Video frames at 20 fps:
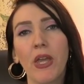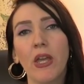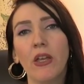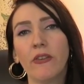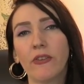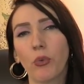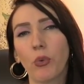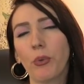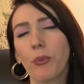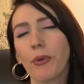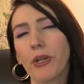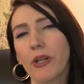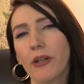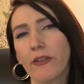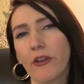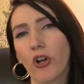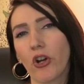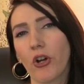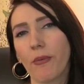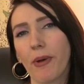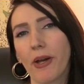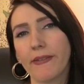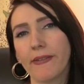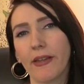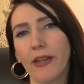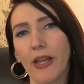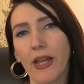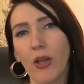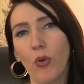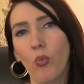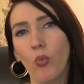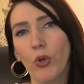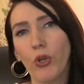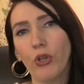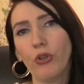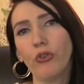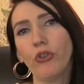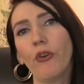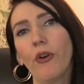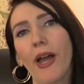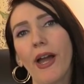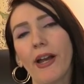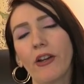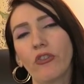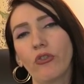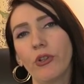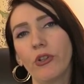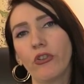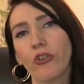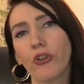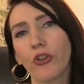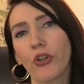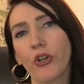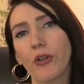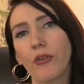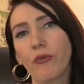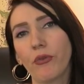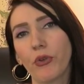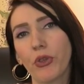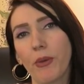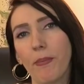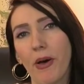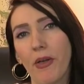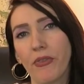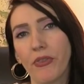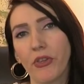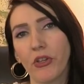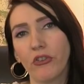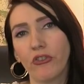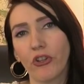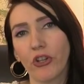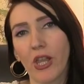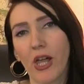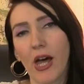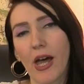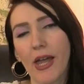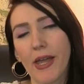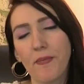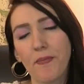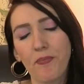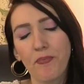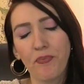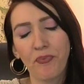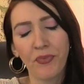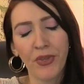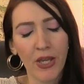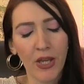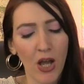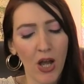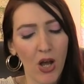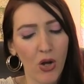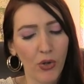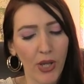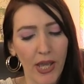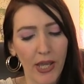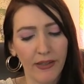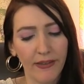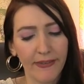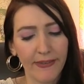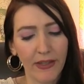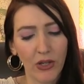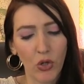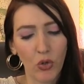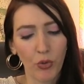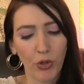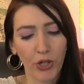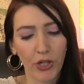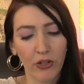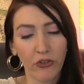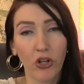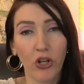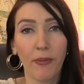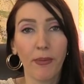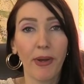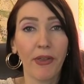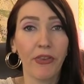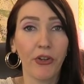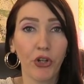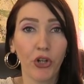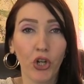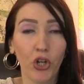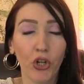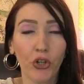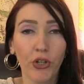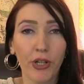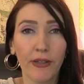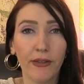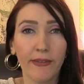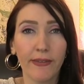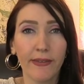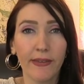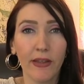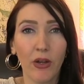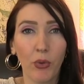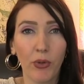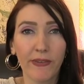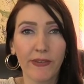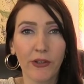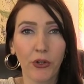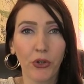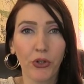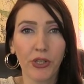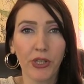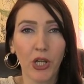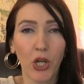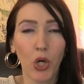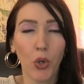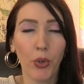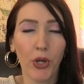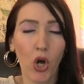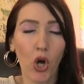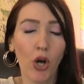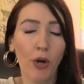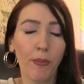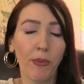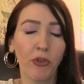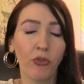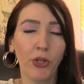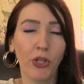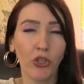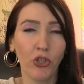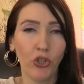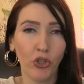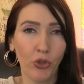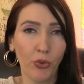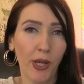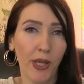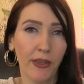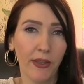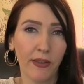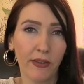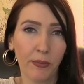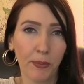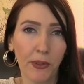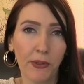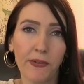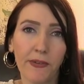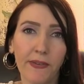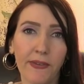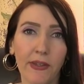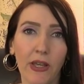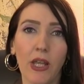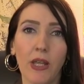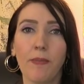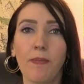So what are we going to talk about today? Will your ex return for the month of July? Okay, so we're going to talk about what's currently going on between you and this person.